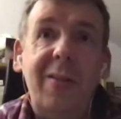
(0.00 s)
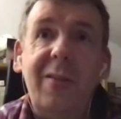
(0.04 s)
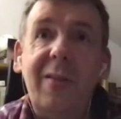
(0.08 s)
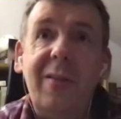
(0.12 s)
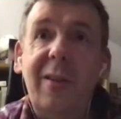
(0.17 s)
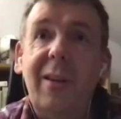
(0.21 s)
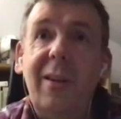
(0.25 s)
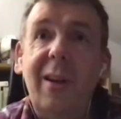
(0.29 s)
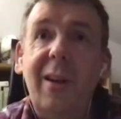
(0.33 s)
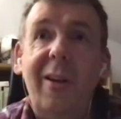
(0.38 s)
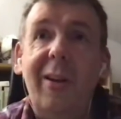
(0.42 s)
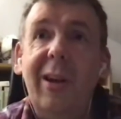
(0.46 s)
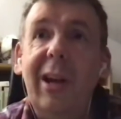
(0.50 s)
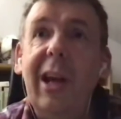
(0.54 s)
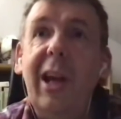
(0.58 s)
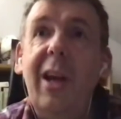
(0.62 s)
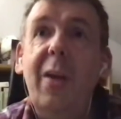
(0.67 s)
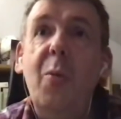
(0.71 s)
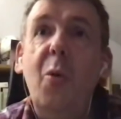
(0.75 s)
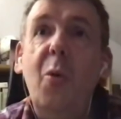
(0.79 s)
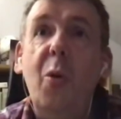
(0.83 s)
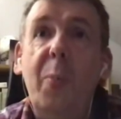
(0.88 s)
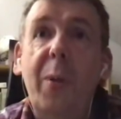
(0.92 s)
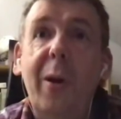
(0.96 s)
our gay
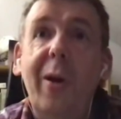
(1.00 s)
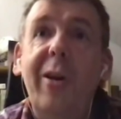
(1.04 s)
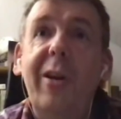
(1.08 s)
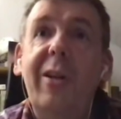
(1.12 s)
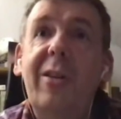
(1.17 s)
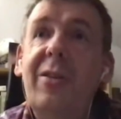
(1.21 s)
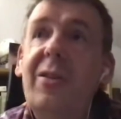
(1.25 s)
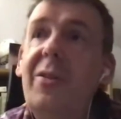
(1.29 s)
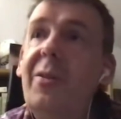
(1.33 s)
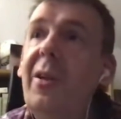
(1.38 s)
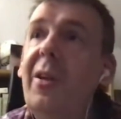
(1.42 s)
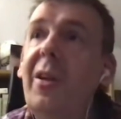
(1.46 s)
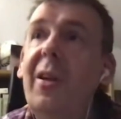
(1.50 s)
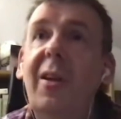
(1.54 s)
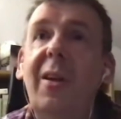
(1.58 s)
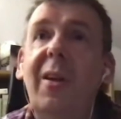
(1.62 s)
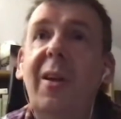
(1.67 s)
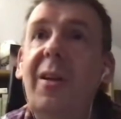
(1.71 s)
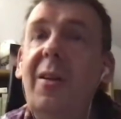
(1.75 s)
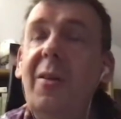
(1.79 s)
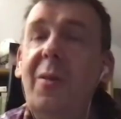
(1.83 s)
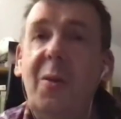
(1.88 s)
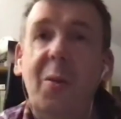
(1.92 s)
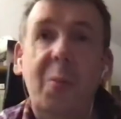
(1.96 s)
war poets,
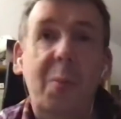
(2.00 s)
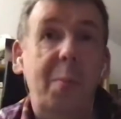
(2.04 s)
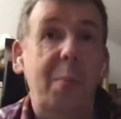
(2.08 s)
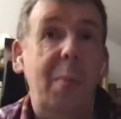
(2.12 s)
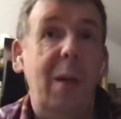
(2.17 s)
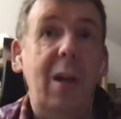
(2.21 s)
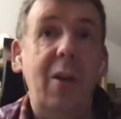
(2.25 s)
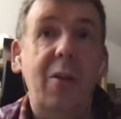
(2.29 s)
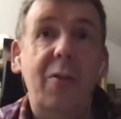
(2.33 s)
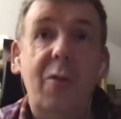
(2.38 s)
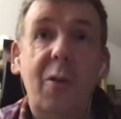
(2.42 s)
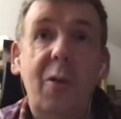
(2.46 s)
many of whom,